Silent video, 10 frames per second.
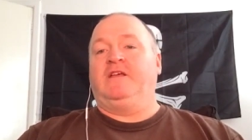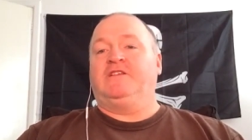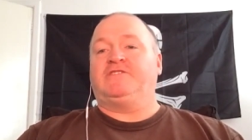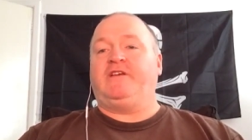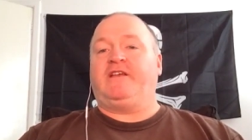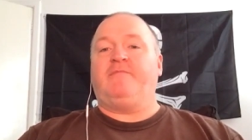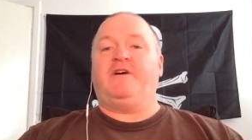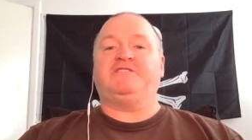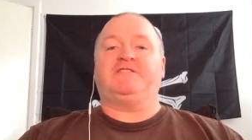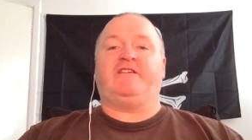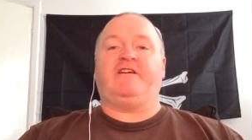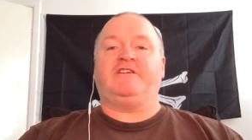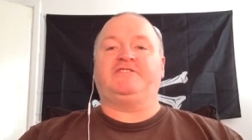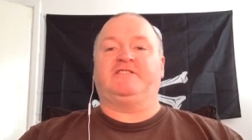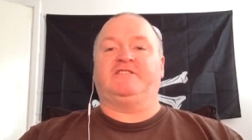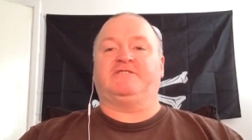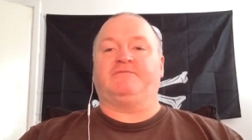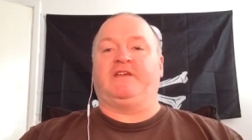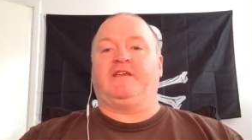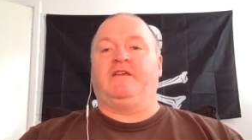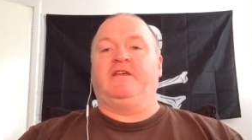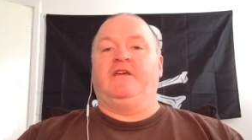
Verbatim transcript: So you can imagine the reaction this week